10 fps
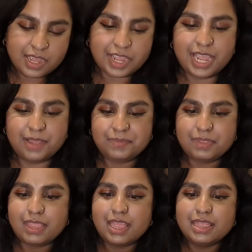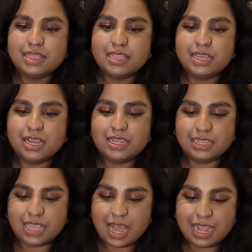okay.
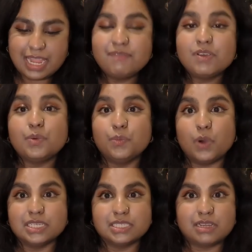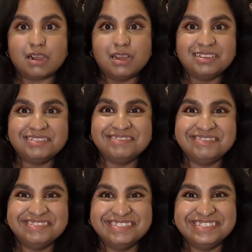Yeah, I gave it 1 star.
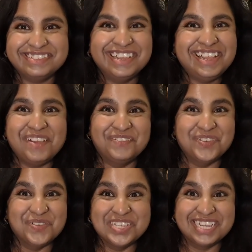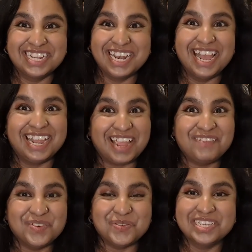If it wasn't clear, I
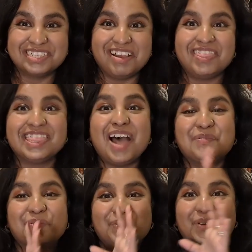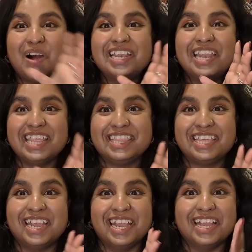gave it 1 star. That one
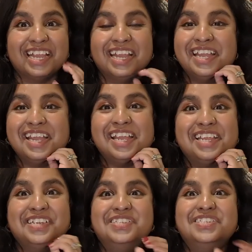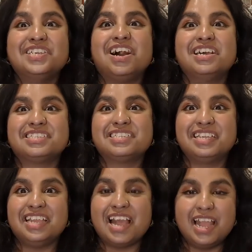thing just,
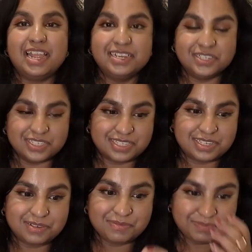yeah, it just,